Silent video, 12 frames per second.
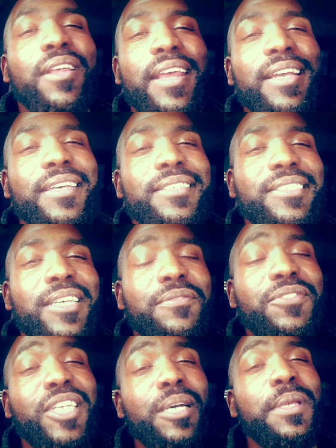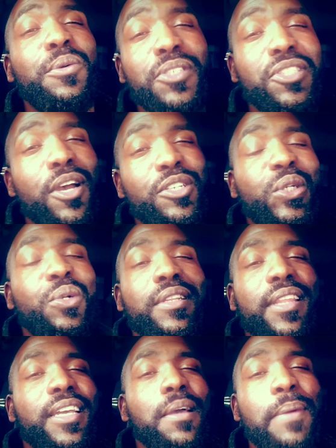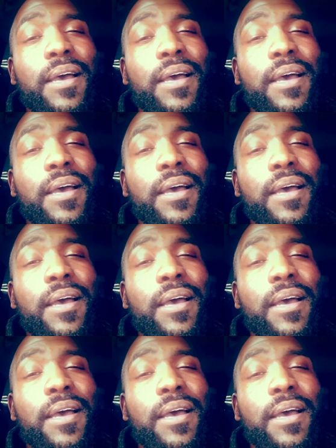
all of that good stuff. Tell me what y'all truly think